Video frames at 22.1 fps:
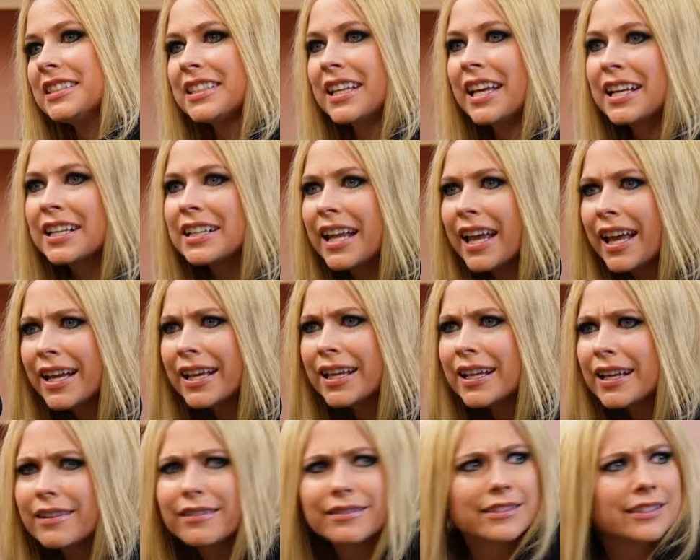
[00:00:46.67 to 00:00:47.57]
think it's, like,
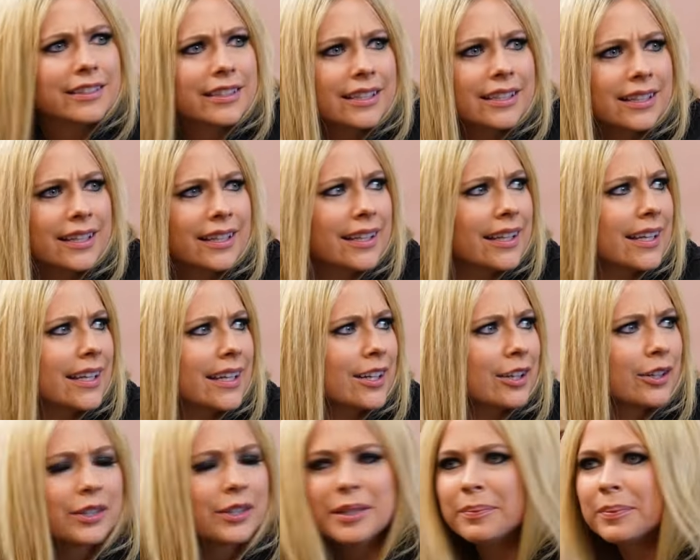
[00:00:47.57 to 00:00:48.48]
negative or anything,
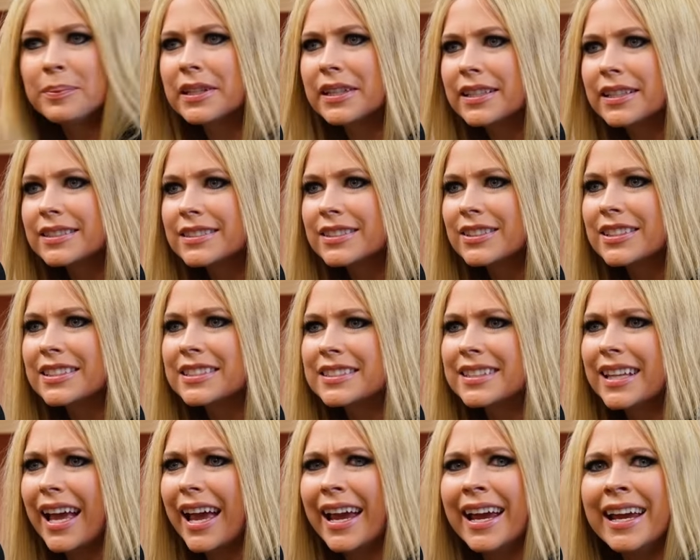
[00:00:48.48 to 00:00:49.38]
like, creepy. So
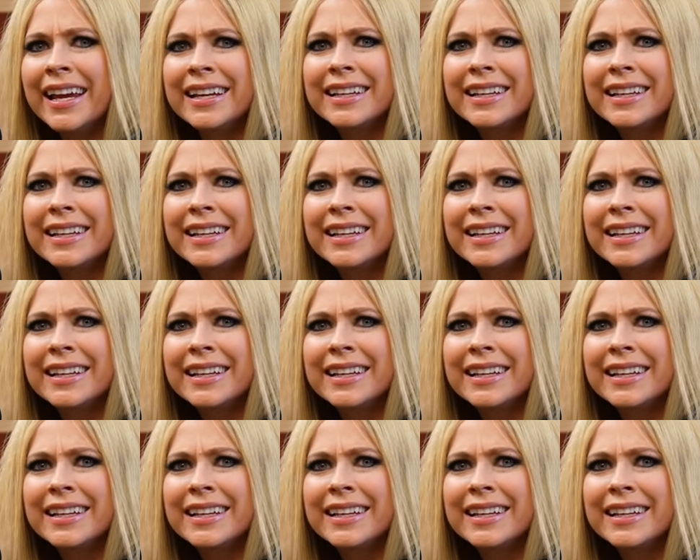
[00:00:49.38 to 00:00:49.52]
it's